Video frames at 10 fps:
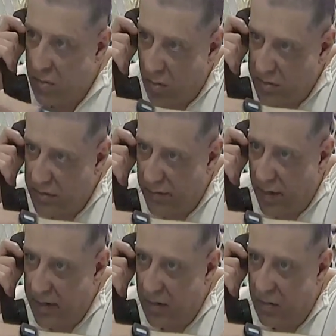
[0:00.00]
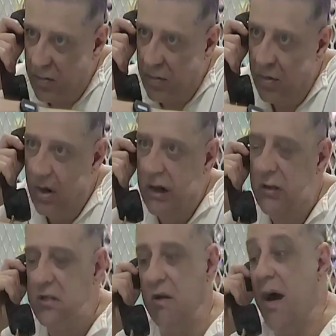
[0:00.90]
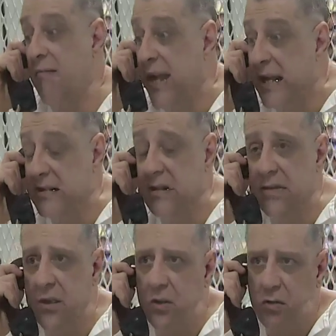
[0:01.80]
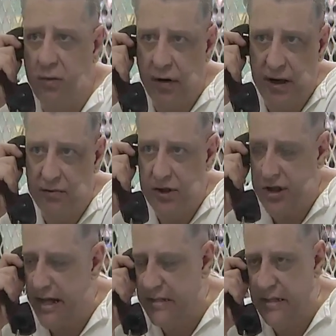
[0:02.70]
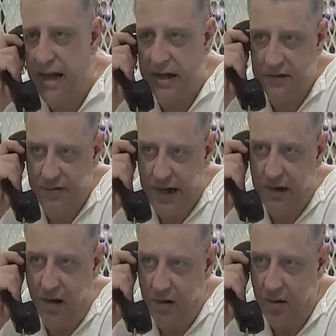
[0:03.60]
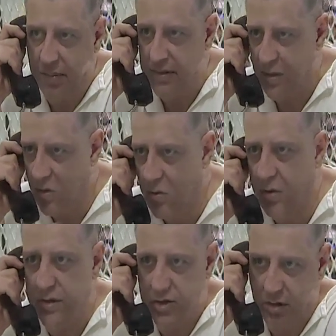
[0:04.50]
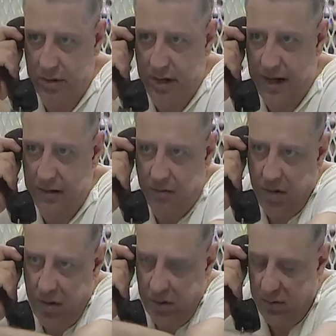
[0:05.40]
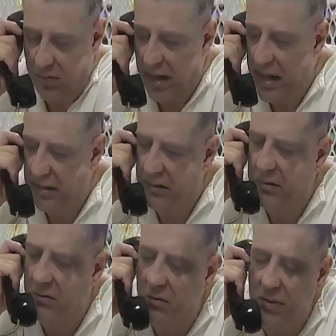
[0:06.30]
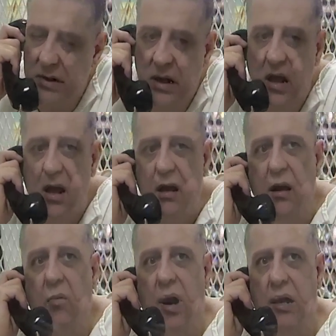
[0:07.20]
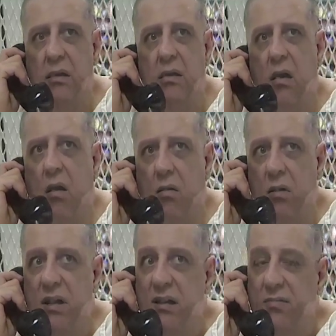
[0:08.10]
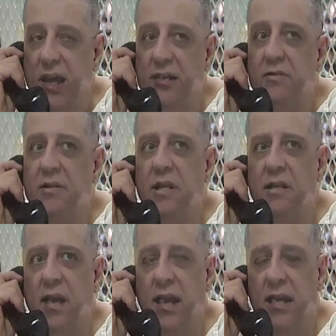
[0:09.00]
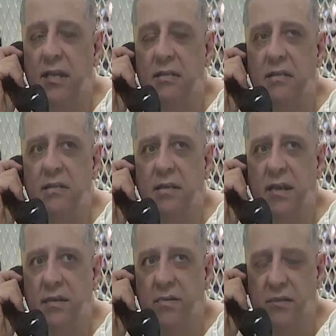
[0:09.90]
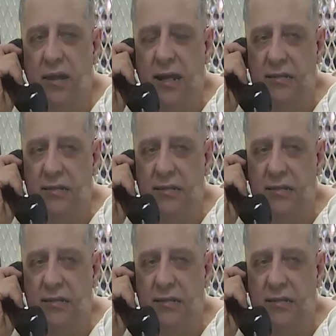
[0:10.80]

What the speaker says: towards the front door. So I'm guessing that whoever he was chasing got his feet hung up in the cord and jerked it out of the wall on their way out the door, but nobody could call. The interesting thing is that the state